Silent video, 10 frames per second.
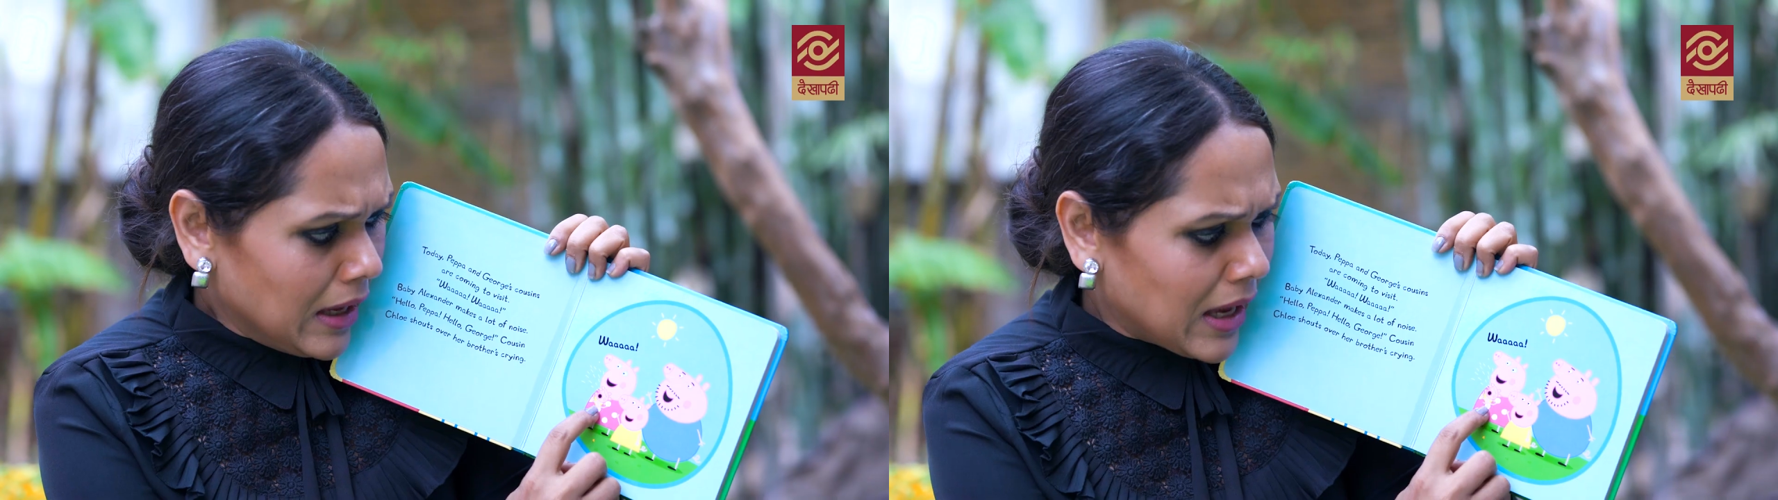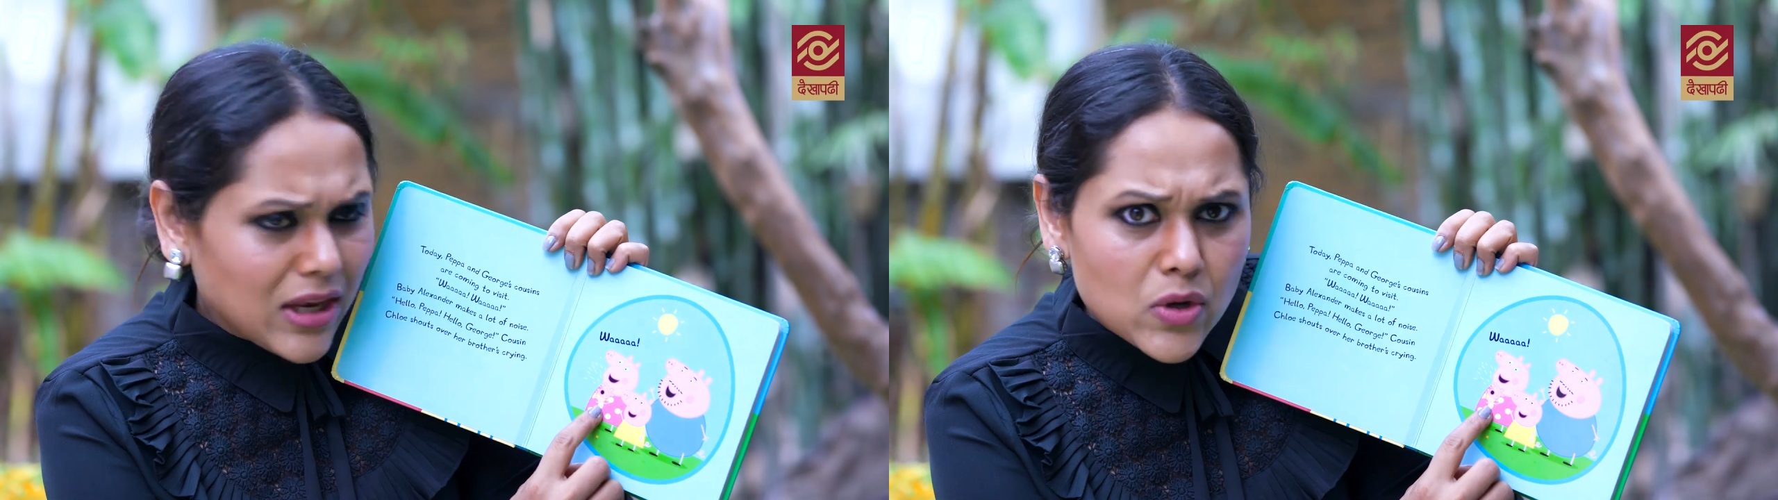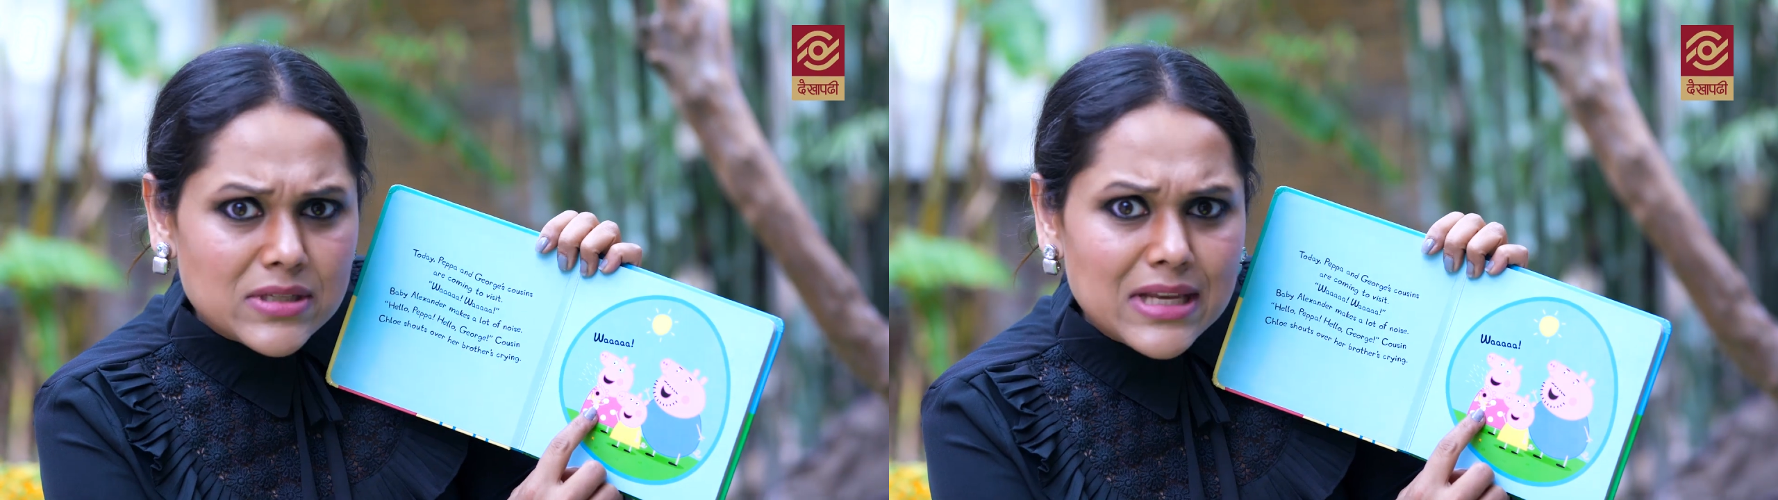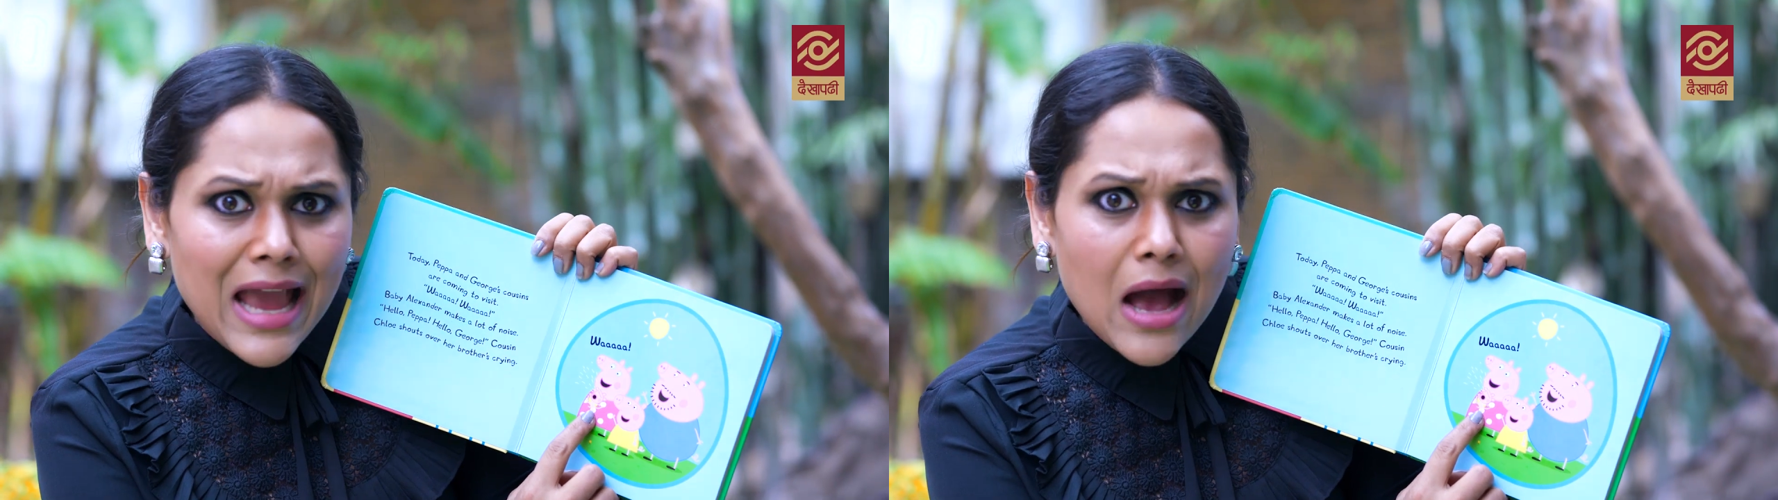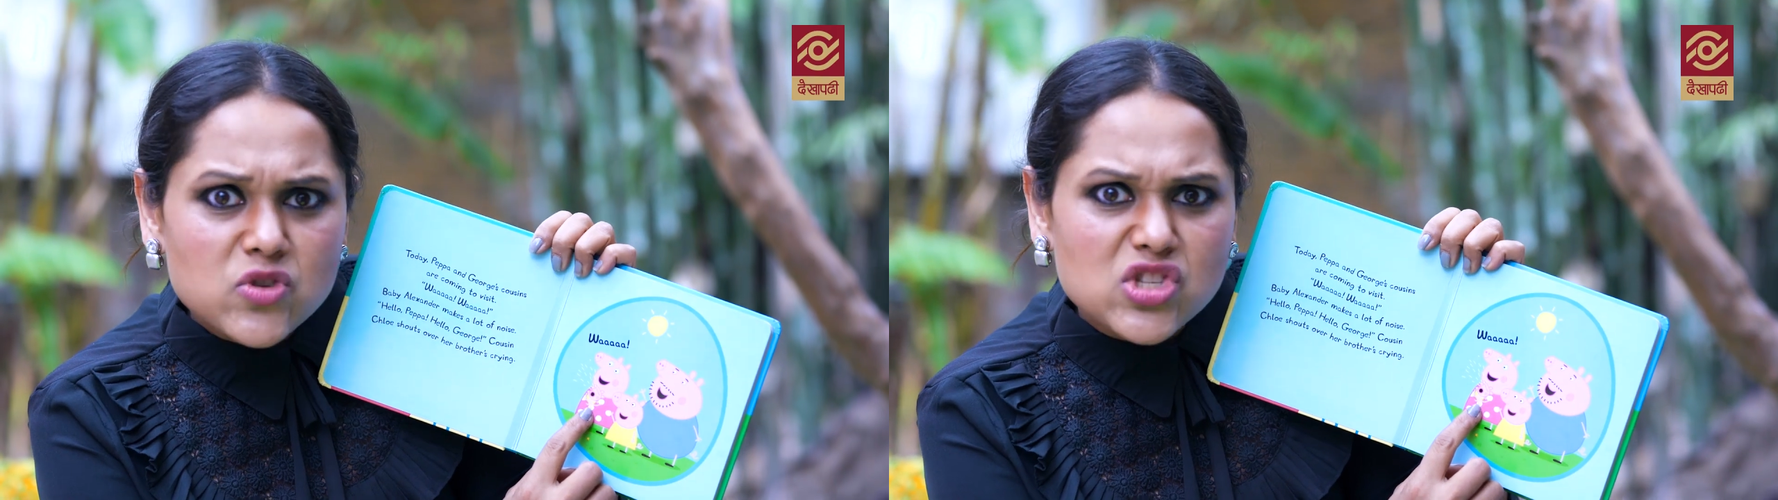Can you see
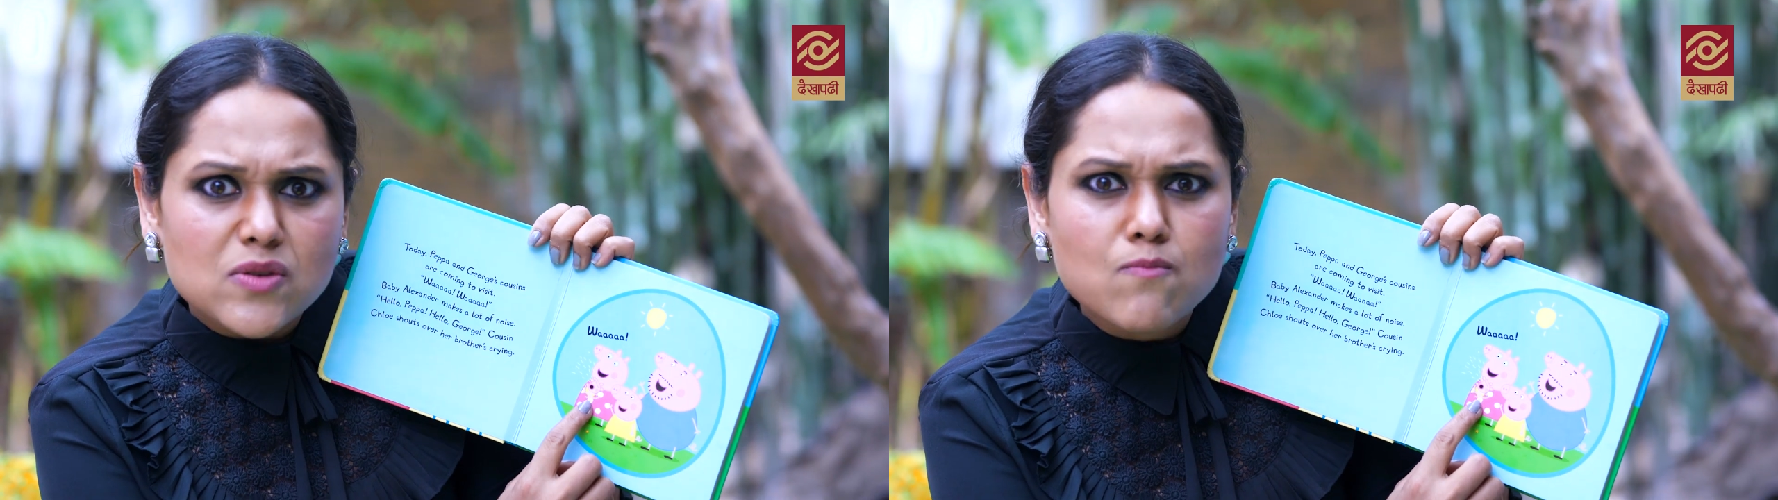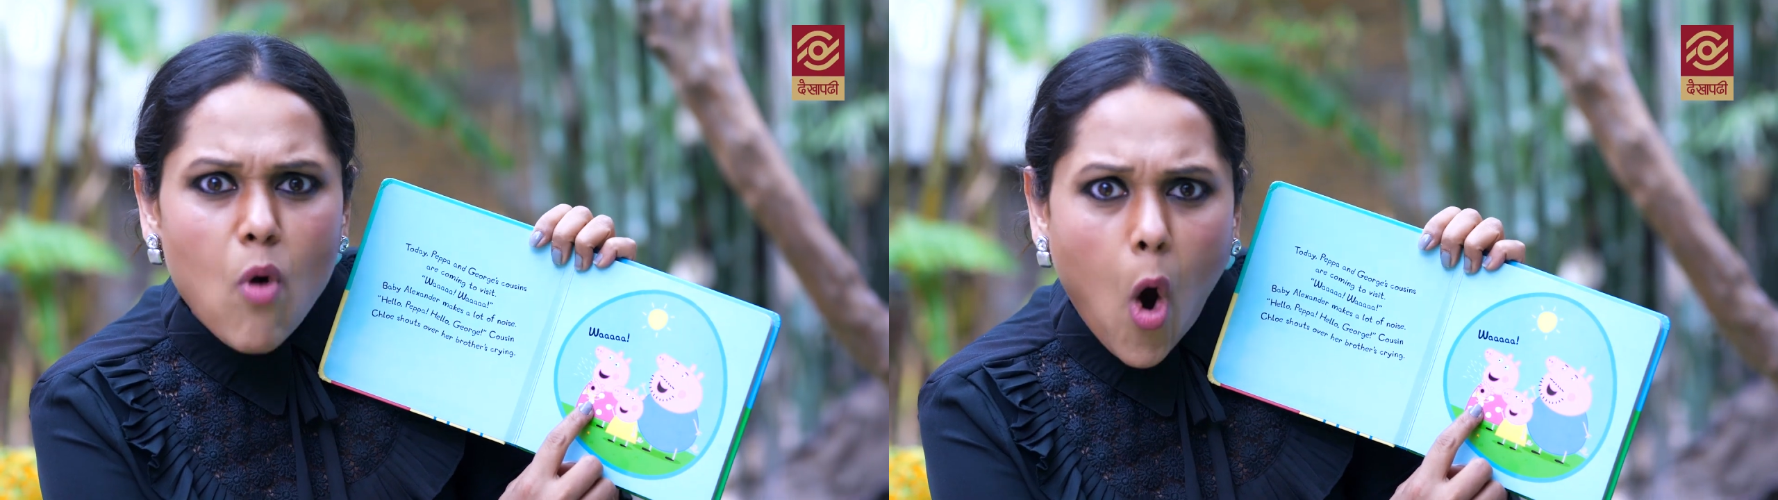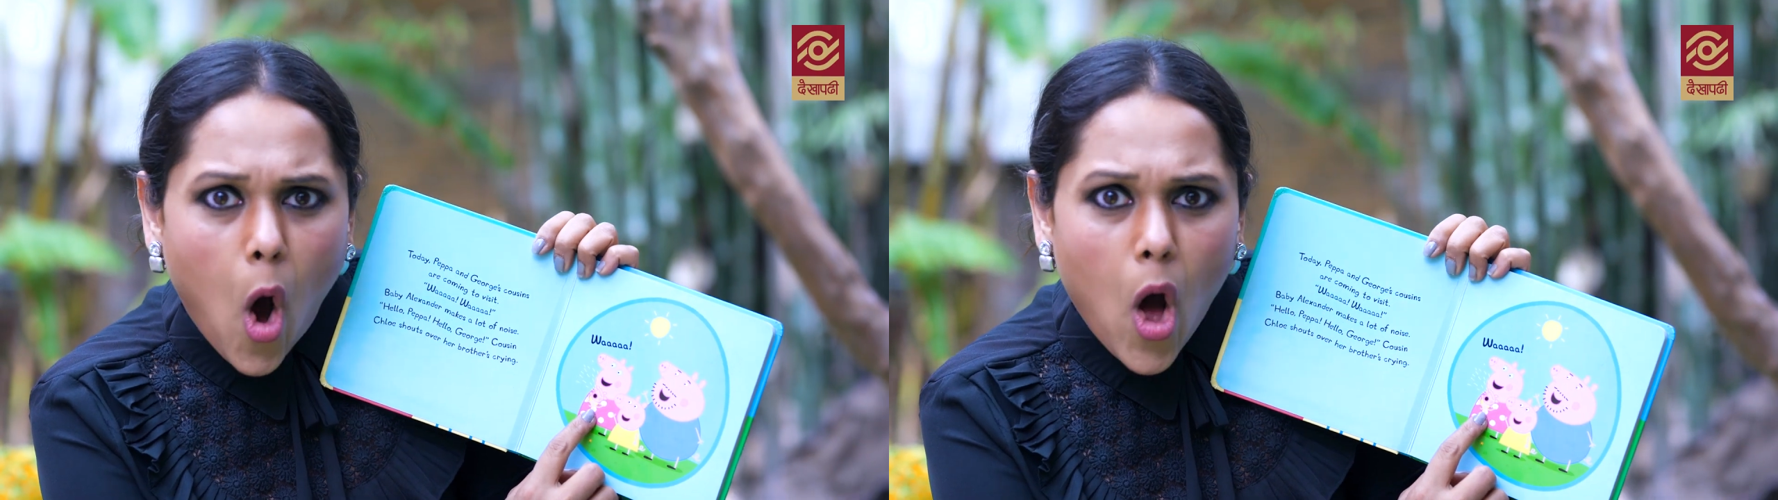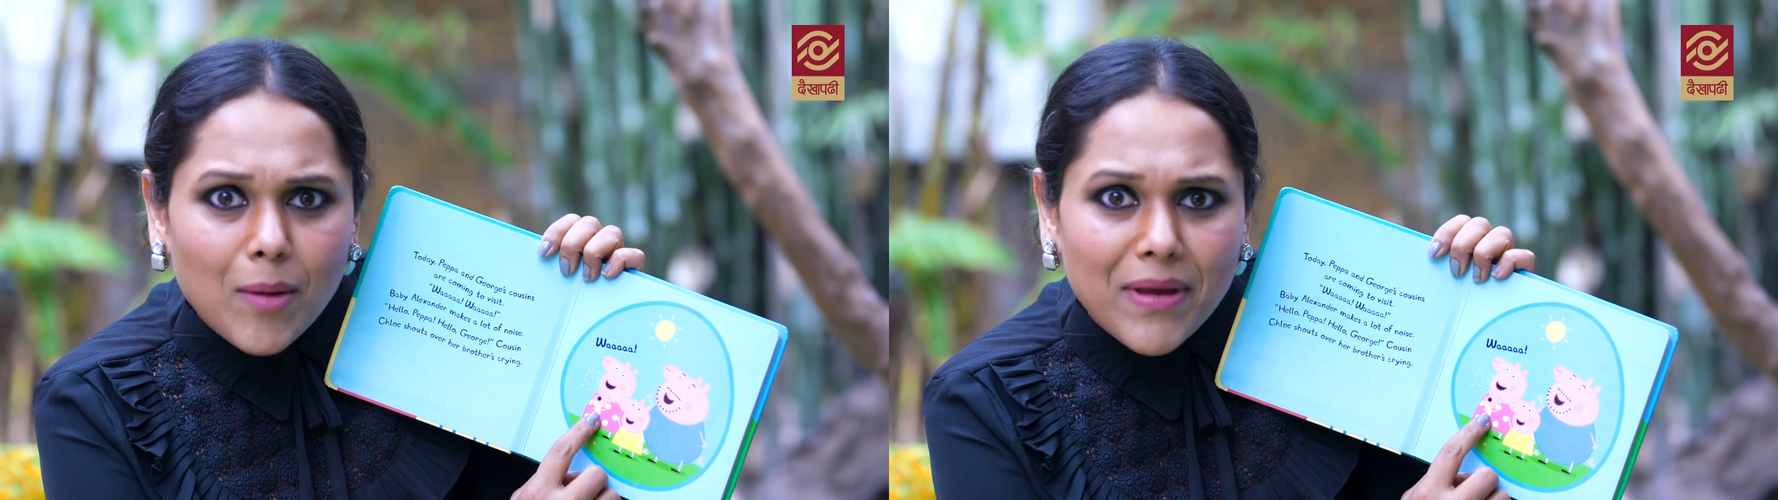how small